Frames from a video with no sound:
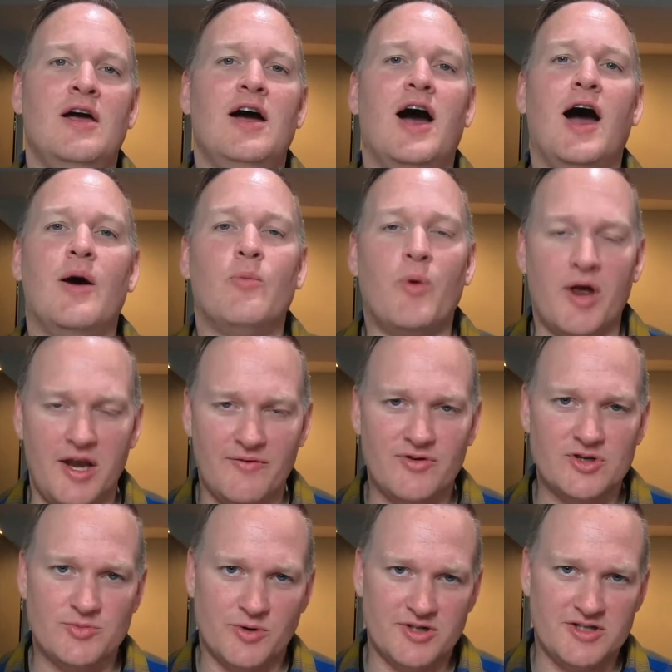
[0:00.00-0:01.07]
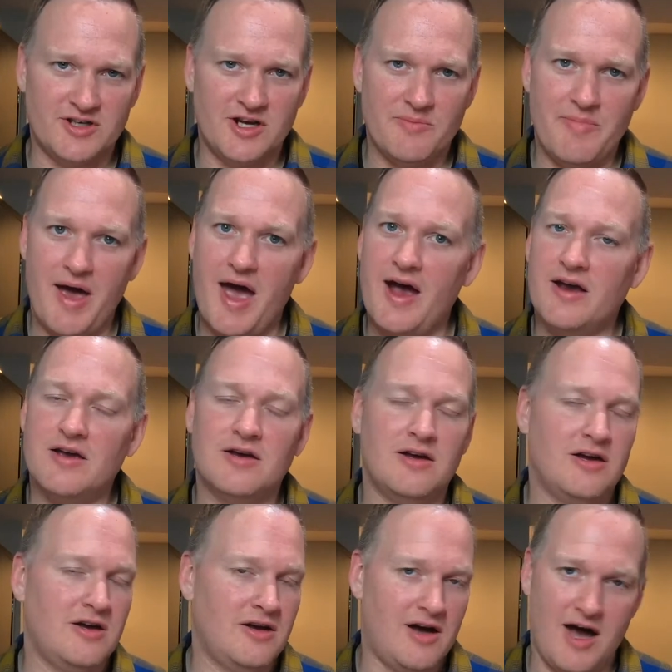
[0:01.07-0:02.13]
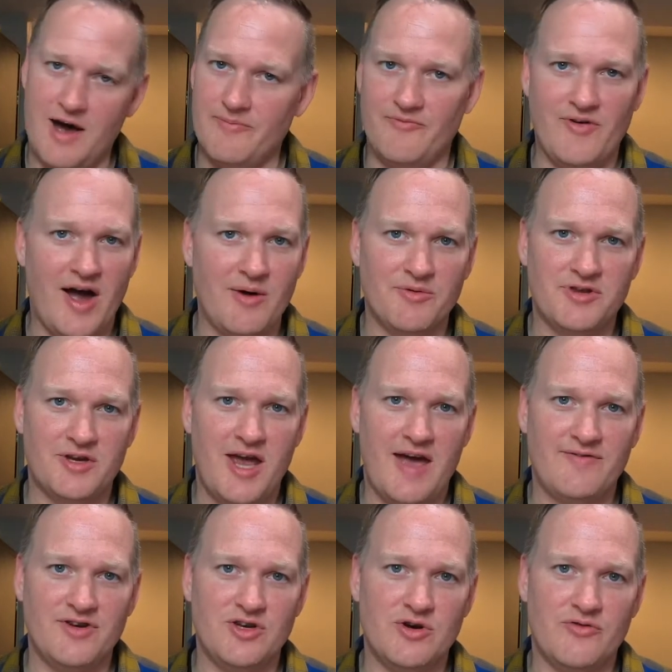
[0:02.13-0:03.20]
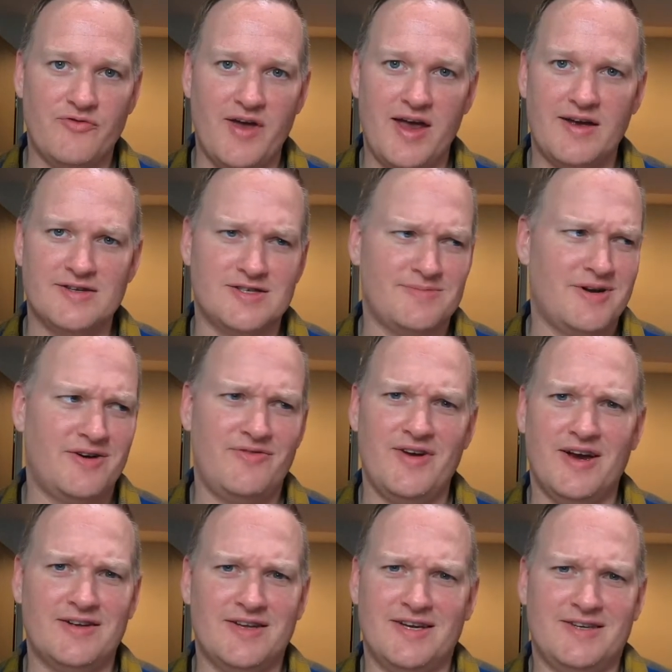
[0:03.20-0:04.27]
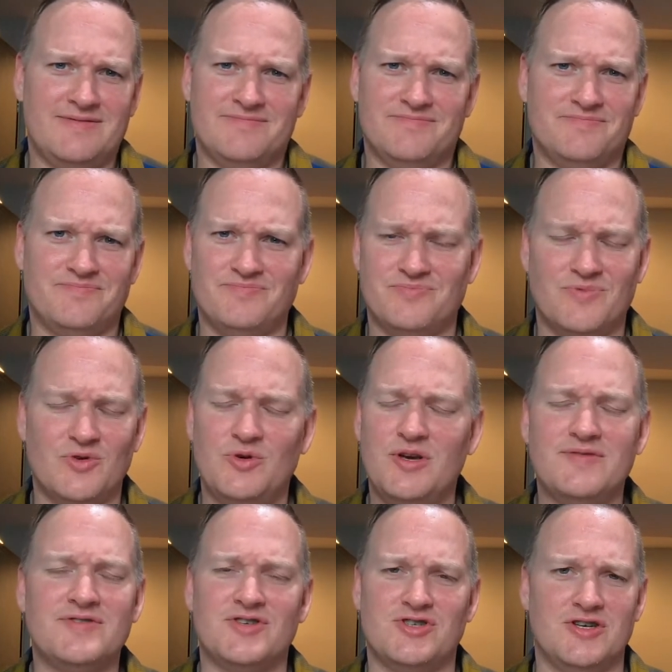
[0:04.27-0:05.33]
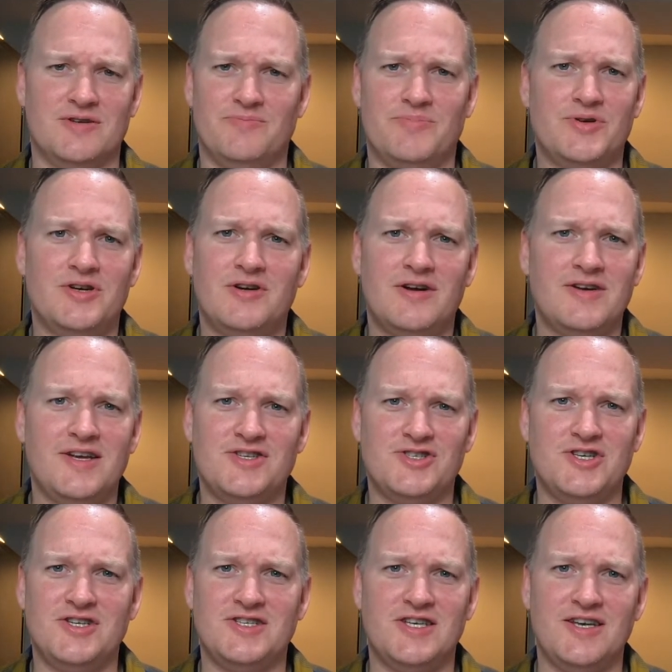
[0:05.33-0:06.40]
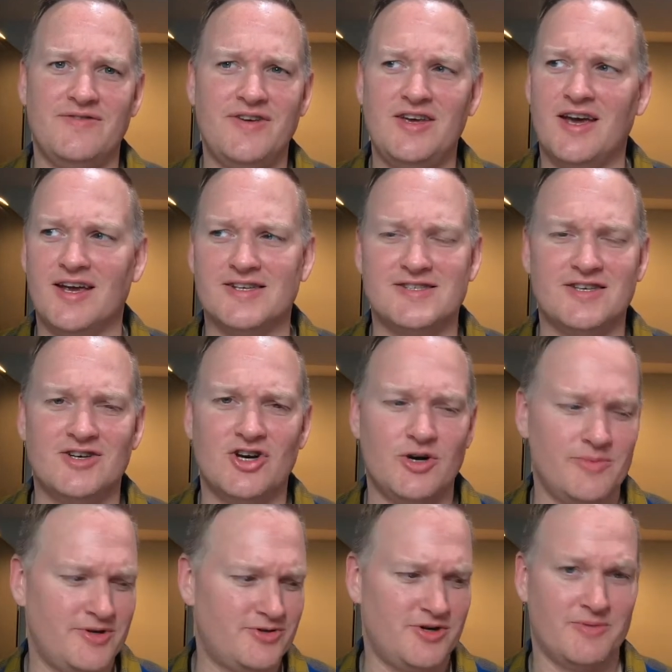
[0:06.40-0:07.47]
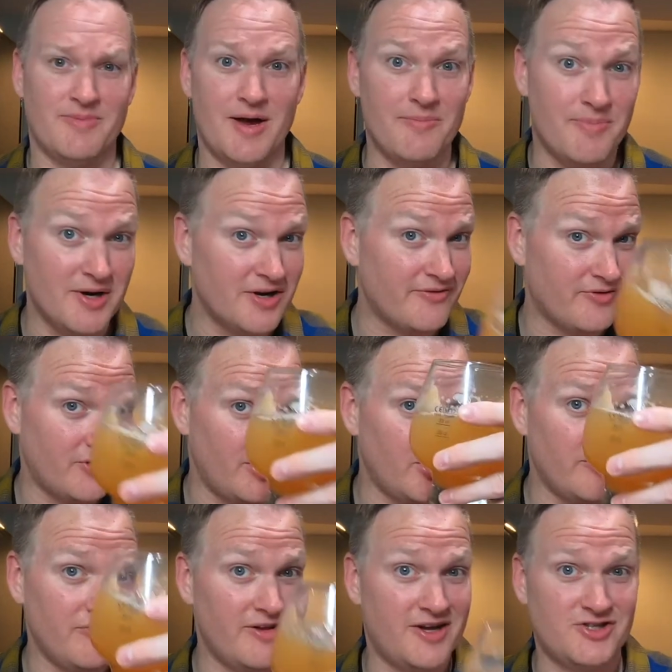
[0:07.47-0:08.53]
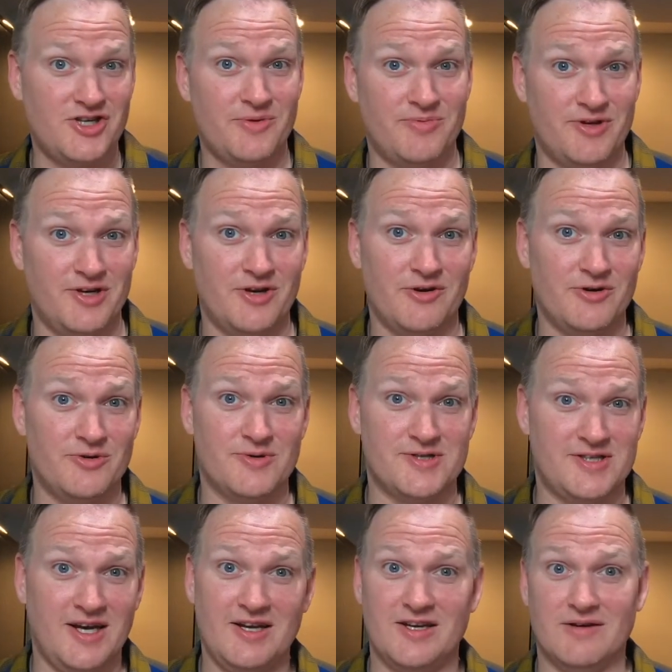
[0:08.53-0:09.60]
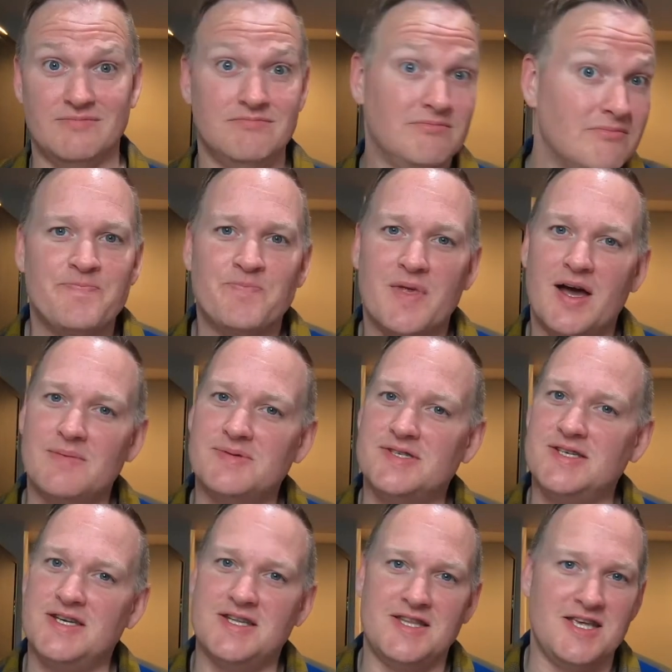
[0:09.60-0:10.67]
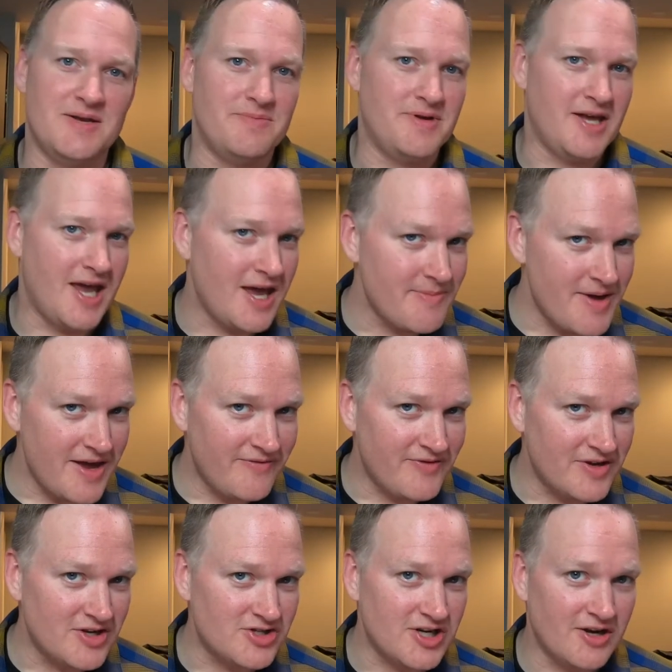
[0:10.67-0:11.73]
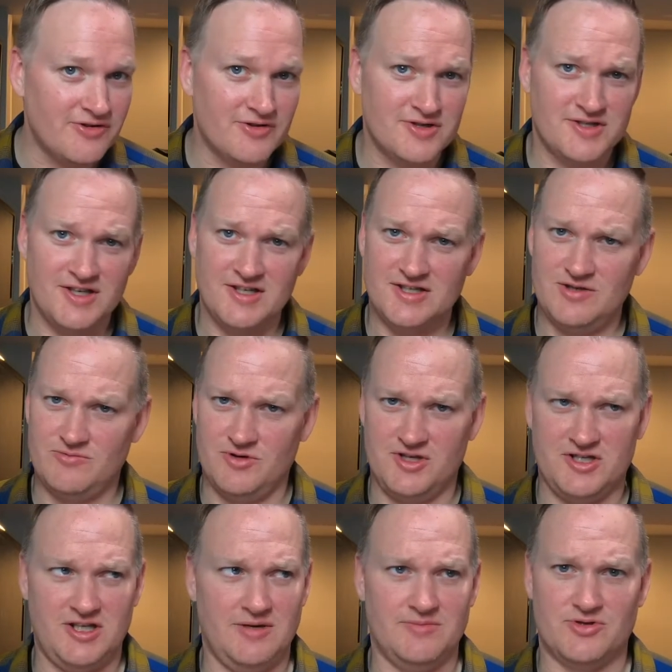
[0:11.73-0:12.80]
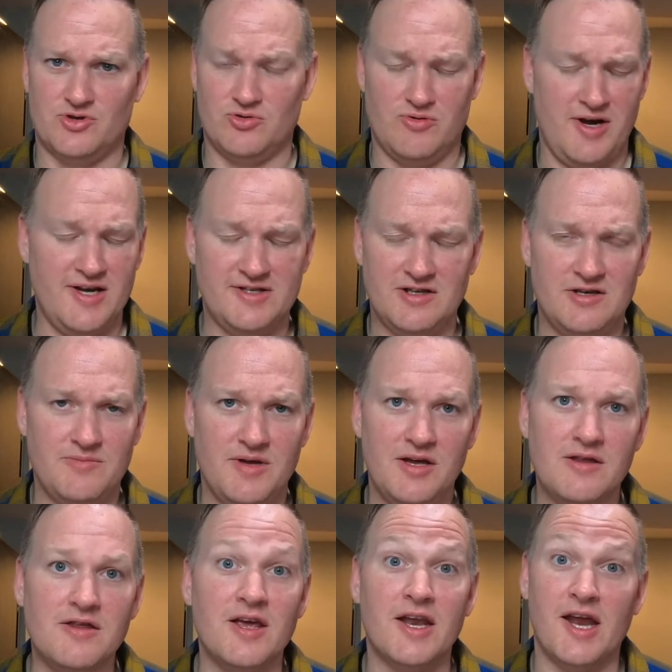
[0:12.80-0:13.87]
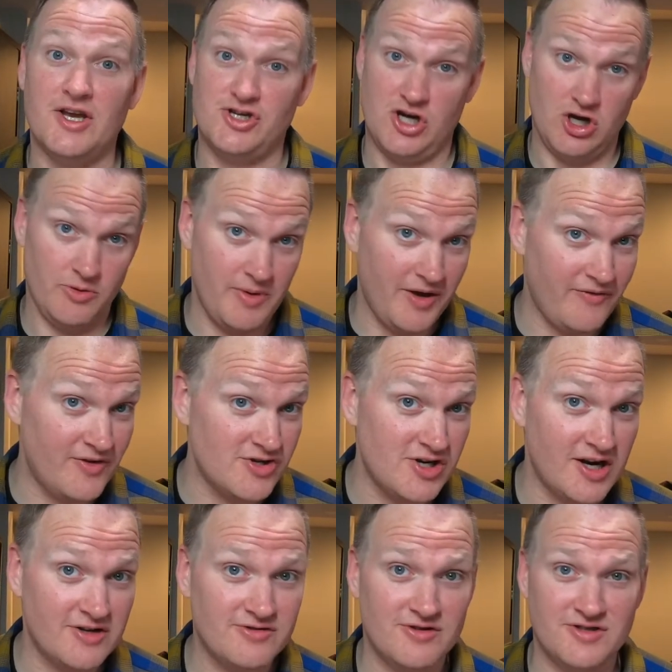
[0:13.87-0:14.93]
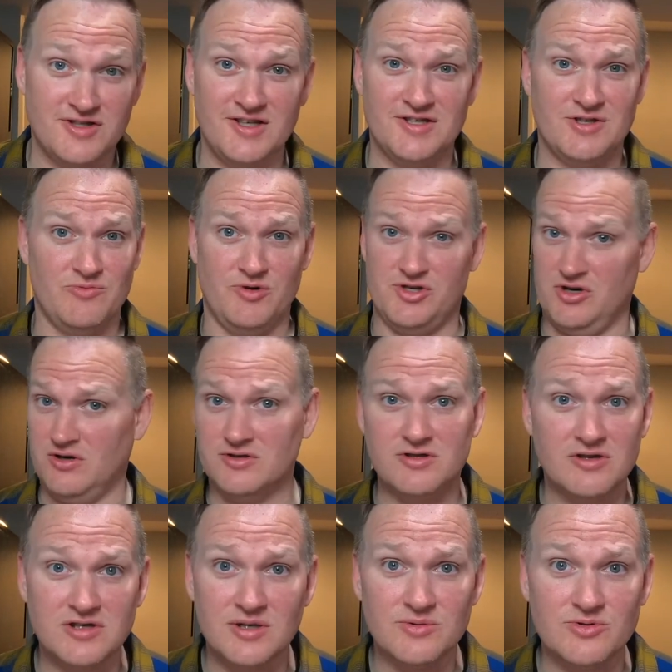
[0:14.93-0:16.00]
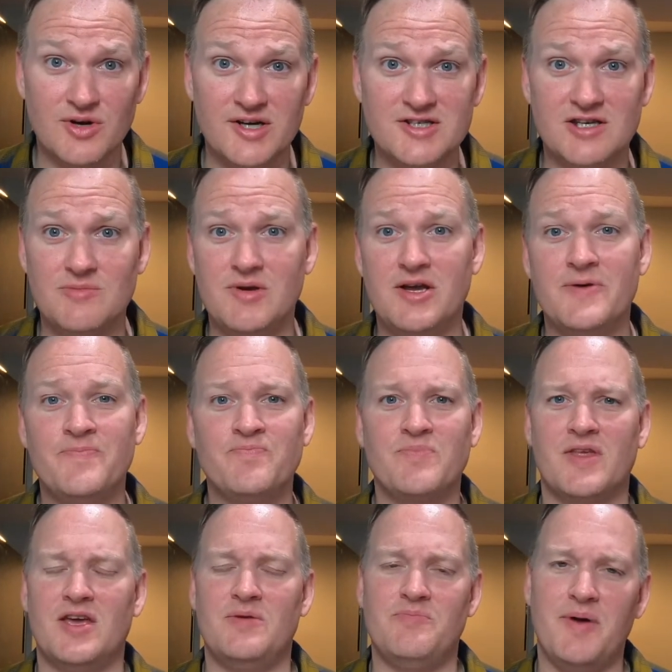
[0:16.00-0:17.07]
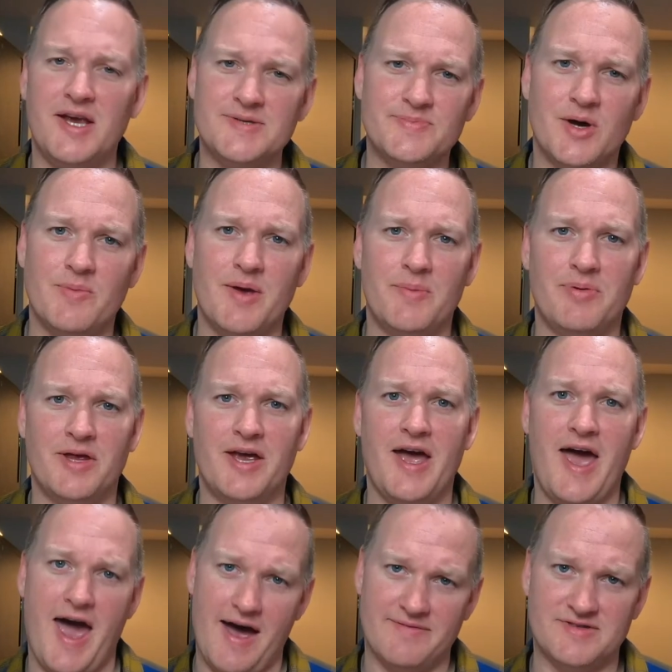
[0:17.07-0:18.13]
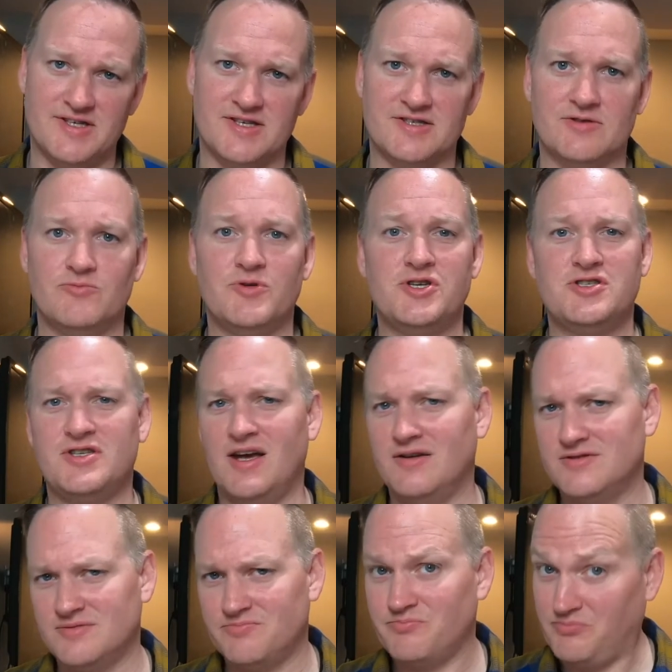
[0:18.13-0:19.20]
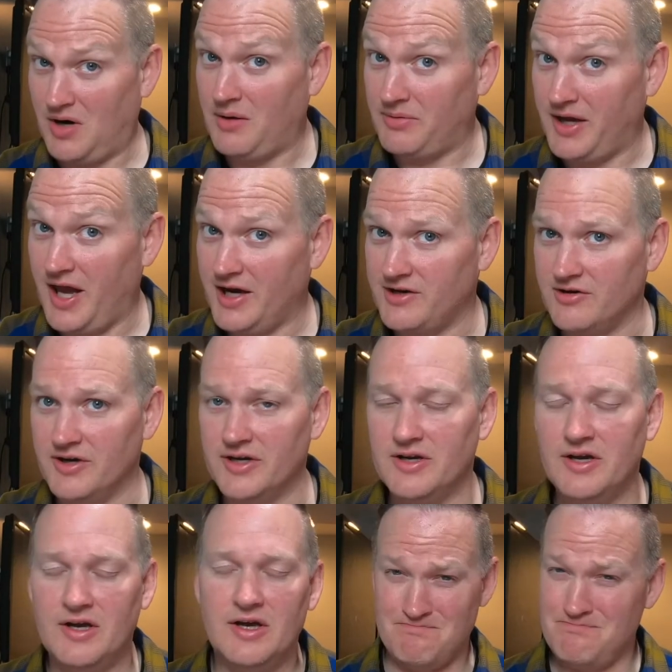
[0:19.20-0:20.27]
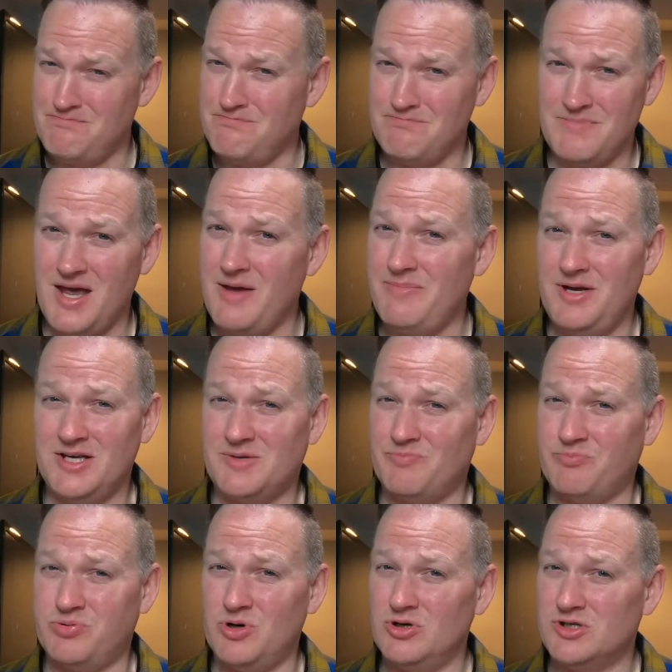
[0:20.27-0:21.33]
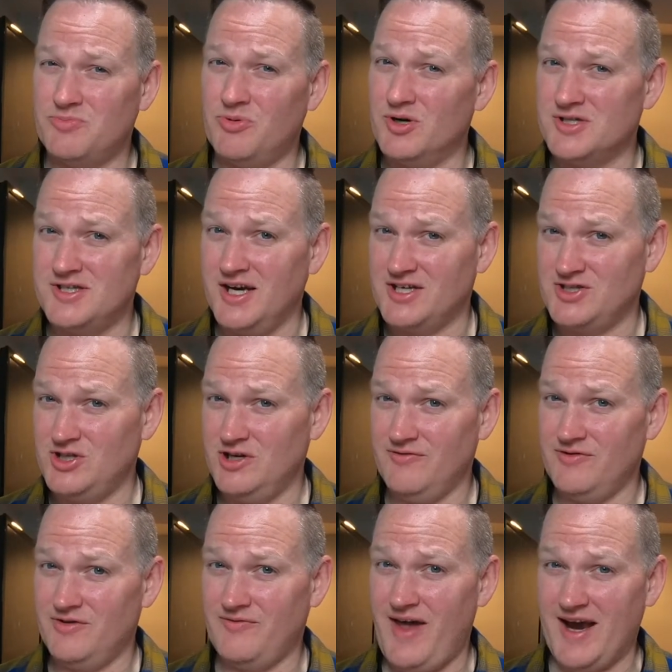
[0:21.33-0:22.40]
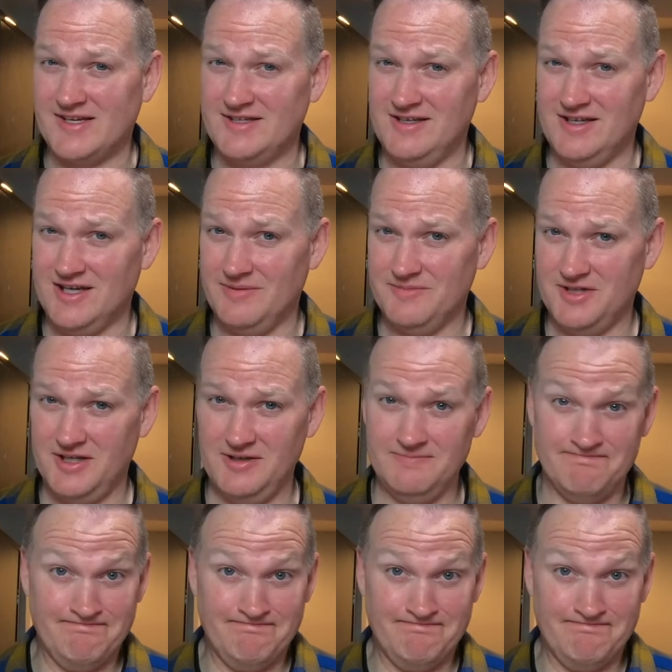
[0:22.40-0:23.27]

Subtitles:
I'm waiting for sports to come back. I'm fine with it having no fans. As a matter of fact, like, who gives a shit? Put it on HD TV. I could sit at home and drink my beer for a hell of a lot cheaper than going to a stadium. I'm seeing the NBA may finish out their season, which seems crazy to me. The NHL may finish out their season, which also seems crazy to me. And baseball may play a half season, which sounds probably accurate. Maybe pro sports next year if the vaccine comes in.